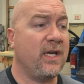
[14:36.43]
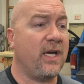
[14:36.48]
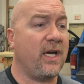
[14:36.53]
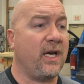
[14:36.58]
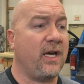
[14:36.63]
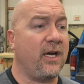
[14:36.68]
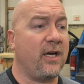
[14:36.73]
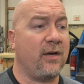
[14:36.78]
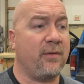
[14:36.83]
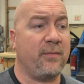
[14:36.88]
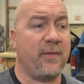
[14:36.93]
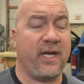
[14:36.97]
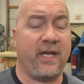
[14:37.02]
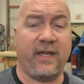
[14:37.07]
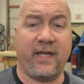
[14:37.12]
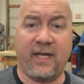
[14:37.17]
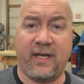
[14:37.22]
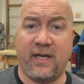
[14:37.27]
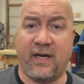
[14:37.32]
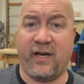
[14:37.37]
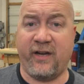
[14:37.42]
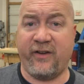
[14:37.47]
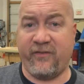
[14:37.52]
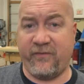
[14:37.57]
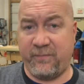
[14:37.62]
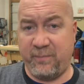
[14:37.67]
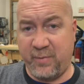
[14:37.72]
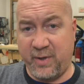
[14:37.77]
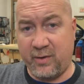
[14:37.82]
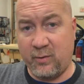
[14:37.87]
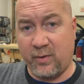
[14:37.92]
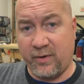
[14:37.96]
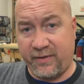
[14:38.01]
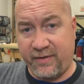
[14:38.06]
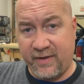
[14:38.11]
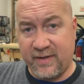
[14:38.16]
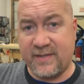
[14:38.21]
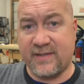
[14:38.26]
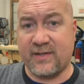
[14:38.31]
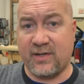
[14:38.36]
Um, and then I've been
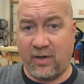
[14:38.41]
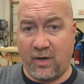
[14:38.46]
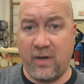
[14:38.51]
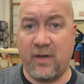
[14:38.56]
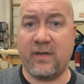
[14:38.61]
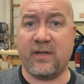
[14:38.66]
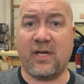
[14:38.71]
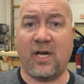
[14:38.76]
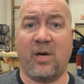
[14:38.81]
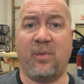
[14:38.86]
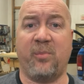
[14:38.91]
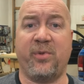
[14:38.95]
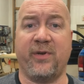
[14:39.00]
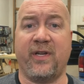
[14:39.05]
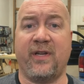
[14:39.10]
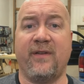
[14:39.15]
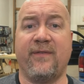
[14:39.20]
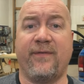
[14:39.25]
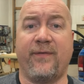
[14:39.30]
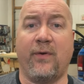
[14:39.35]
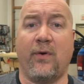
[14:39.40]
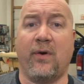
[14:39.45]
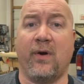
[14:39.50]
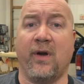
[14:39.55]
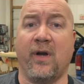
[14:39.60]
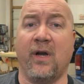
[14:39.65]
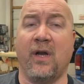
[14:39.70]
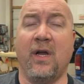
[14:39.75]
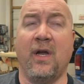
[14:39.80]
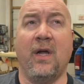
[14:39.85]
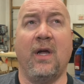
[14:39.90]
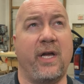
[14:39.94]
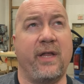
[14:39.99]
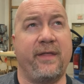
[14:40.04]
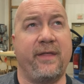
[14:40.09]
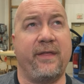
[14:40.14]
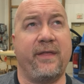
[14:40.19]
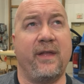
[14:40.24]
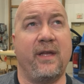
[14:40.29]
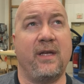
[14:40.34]
with this current company for,
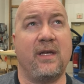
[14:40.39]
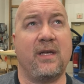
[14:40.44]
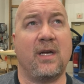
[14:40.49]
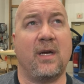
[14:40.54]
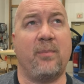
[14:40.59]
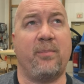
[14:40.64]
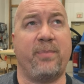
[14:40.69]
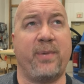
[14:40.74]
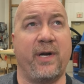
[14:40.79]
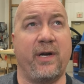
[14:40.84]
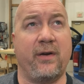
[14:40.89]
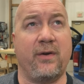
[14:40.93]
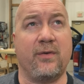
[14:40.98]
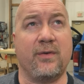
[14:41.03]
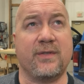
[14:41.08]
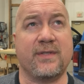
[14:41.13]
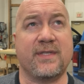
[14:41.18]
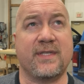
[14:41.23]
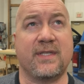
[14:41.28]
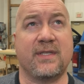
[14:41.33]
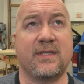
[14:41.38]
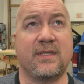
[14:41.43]
I think about,